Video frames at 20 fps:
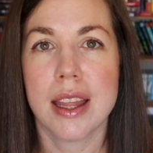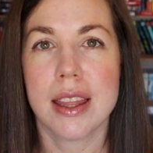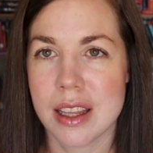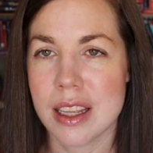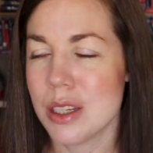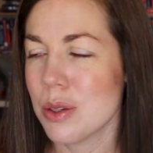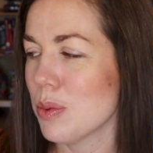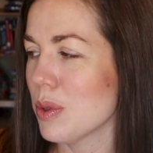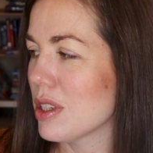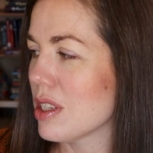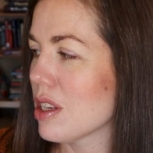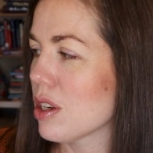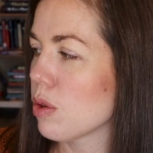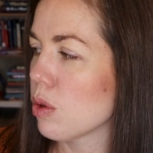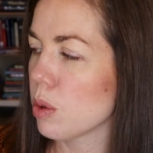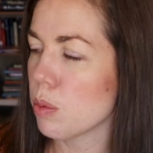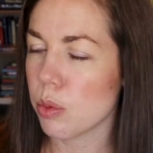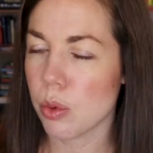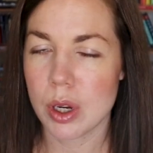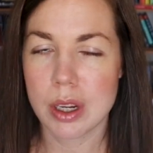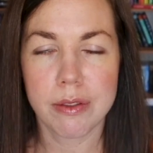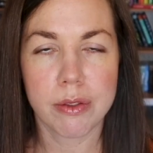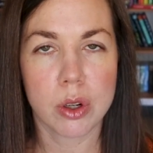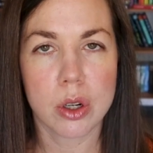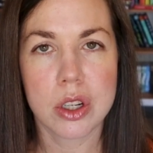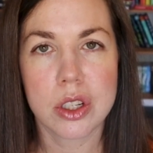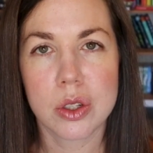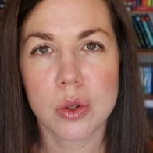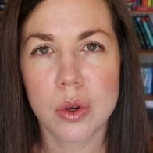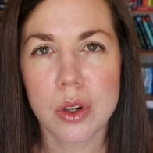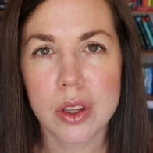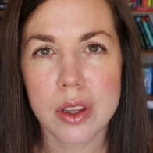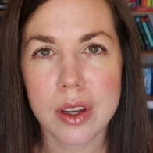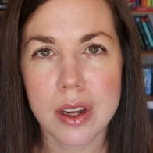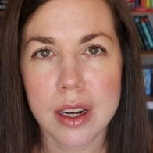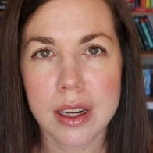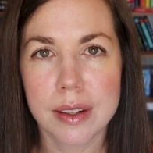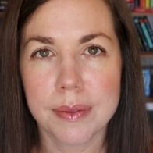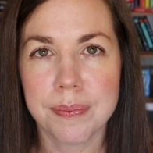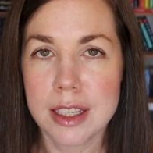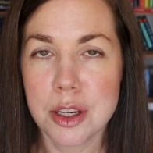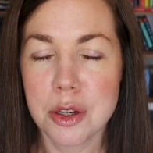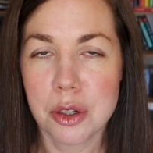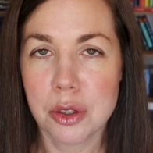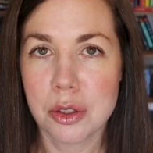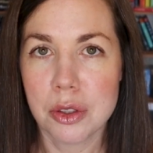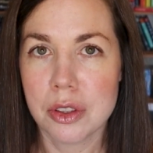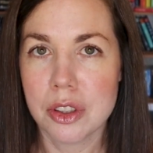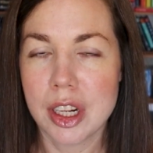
This was the group read for Historathon a year